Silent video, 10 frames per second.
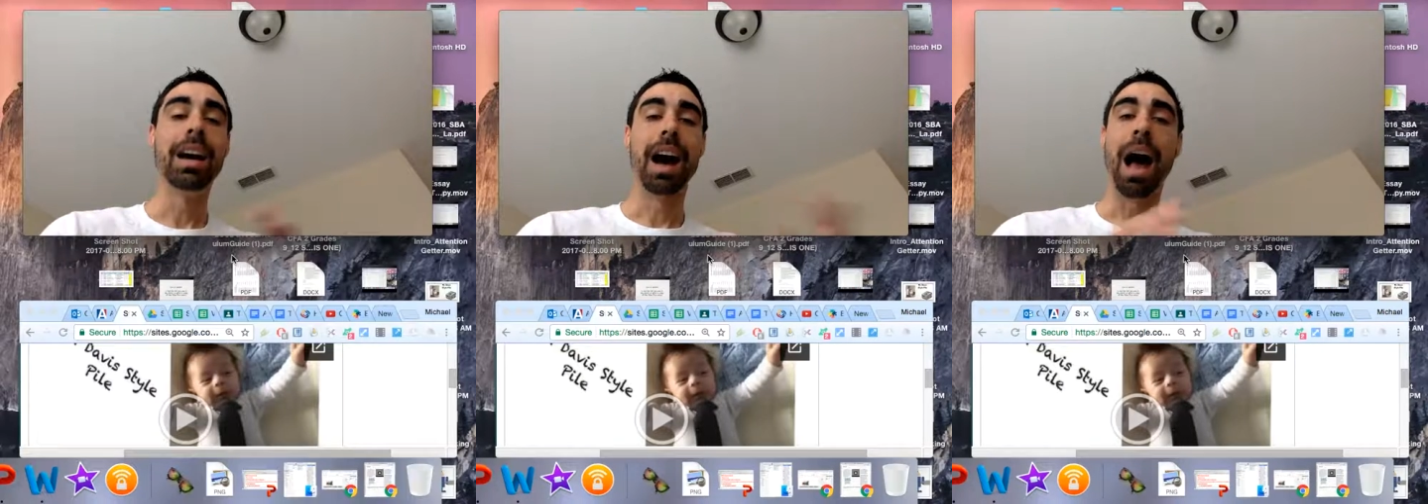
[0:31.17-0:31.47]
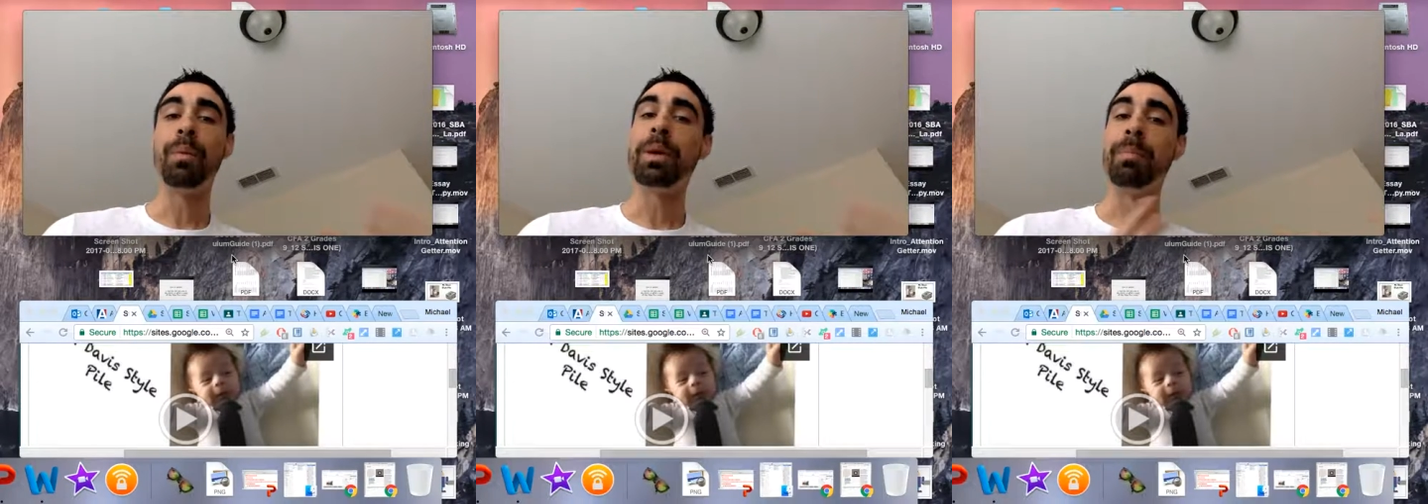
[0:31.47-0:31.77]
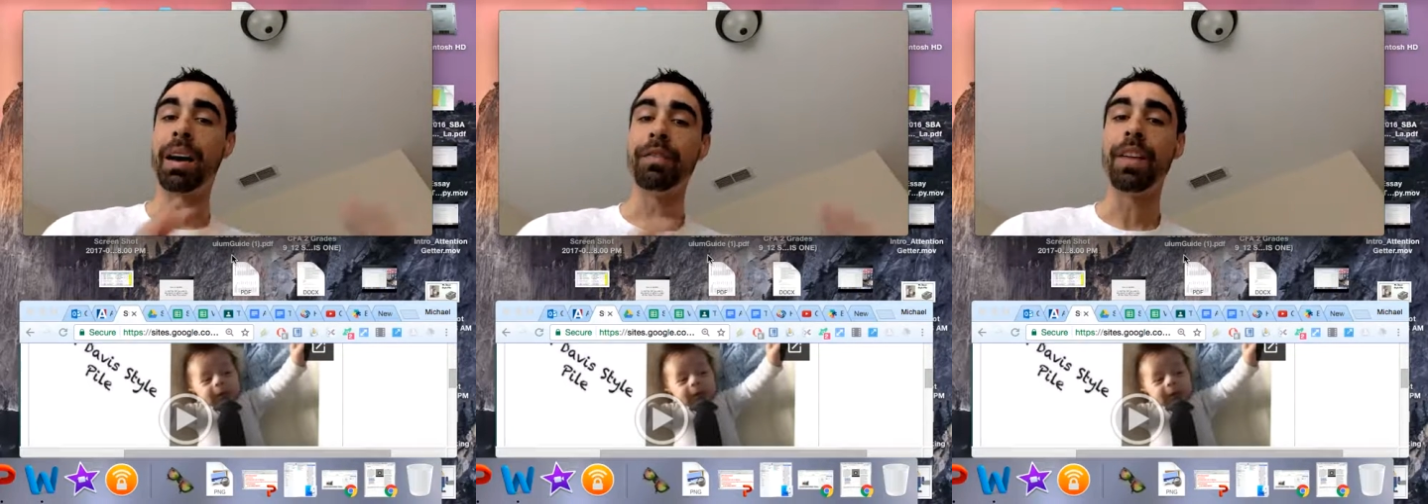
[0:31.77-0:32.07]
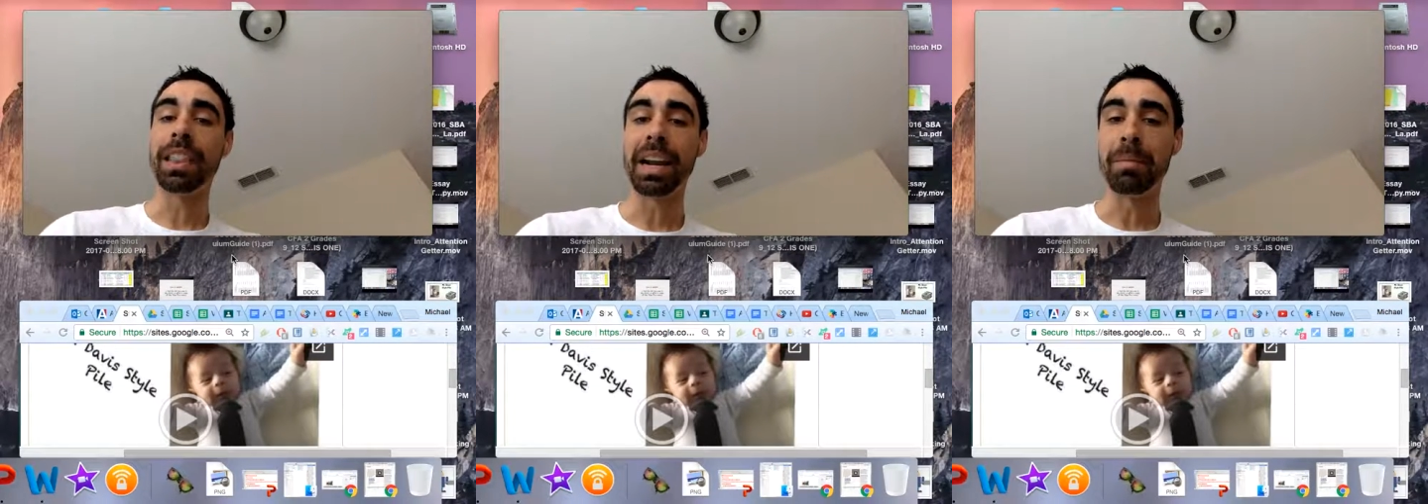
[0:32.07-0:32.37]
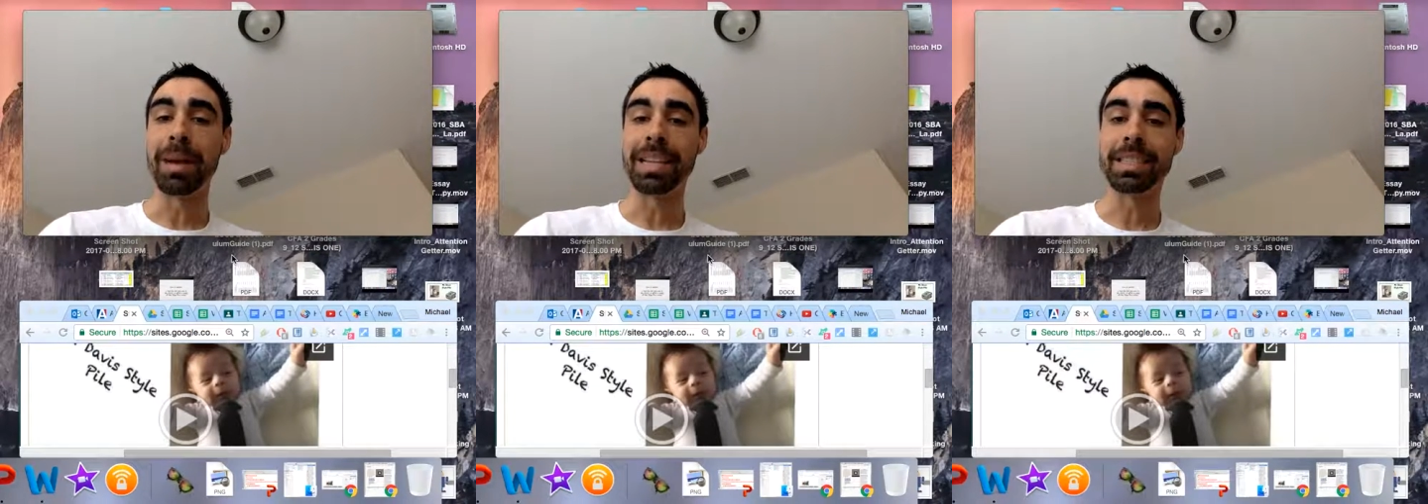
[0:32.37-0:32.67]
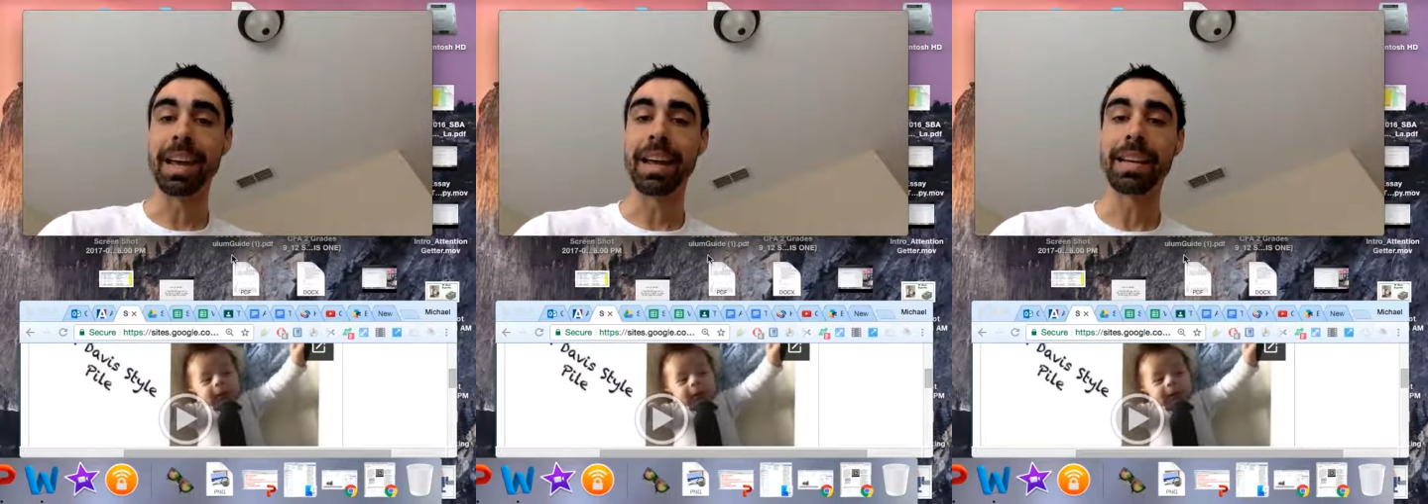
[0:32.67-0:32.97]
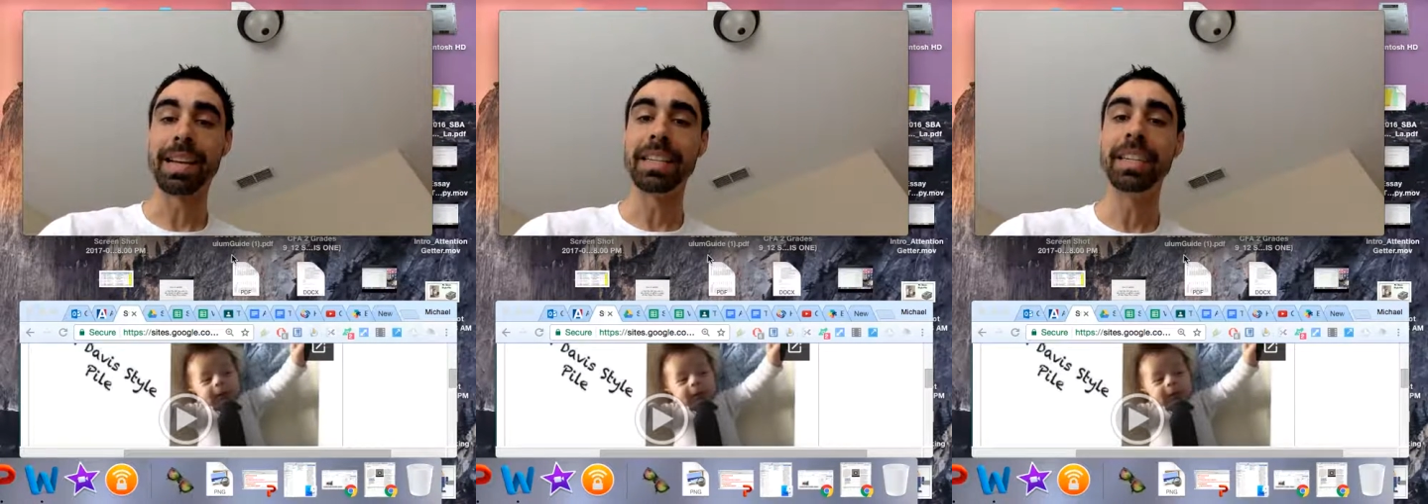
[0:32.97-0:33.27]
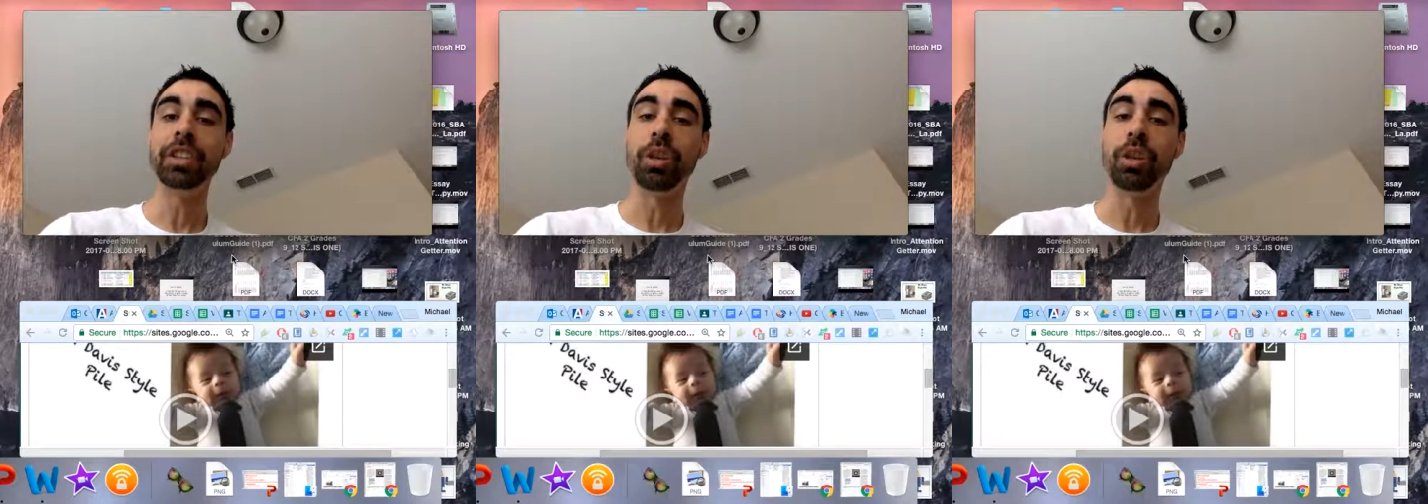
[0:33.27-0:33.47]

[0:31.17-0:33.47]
I would modify that at my site because I teach an